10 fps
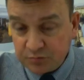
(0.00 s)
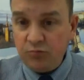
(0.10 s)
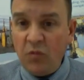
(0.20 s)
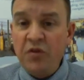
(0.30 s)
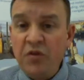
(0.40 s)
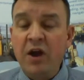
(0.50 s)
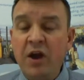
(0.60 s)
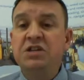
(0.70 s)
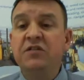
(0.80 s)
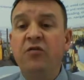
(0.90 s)
they were actually
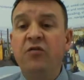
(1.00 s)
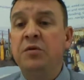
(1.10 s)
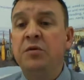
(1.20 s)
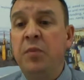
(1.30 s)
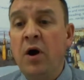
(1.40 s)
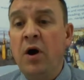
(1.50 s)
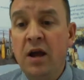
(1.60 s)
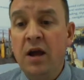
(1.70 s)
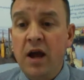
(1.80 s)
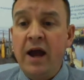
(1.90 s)
formed by
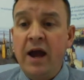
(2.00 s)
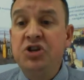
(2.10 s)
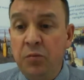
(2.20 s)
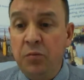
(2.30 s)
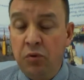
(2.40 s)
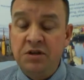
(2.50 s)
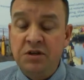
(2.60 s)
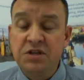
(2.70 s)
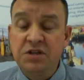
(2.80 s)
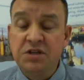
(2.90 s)
ancient
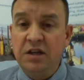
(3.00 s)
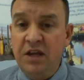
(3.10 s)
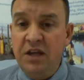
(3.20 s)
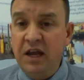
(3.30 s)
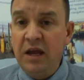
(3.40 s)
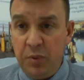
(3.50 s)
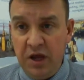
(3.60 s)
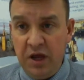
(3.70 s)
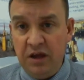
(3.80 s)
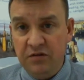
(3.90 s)
Britons digging
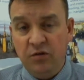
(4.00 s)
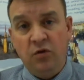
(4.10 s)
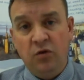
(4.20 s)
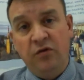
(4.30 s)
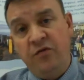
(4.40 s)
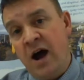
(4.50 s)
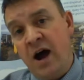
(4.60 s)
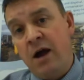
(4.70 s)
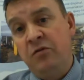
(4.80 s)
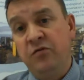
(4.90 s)
peat for fire
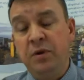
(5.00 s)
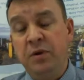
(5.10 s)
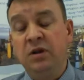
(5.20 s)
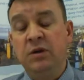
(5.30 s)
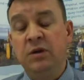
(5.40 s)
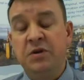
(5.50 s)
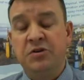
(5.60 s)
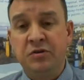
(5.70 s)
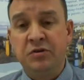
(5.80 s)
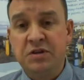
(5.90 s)
and for building
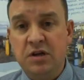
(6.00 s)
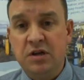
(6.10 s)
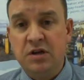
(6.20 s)
materials.